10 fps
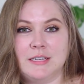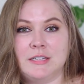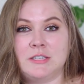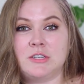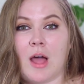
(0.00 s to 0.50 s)

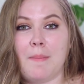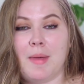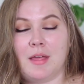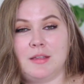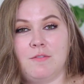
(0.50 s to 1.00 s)
is stop
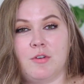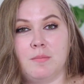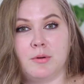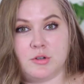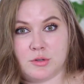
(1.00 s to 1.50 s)
melanin
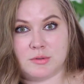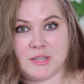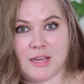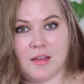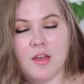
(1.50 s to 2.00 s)
from
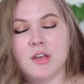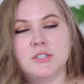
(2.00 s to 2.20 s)
producing.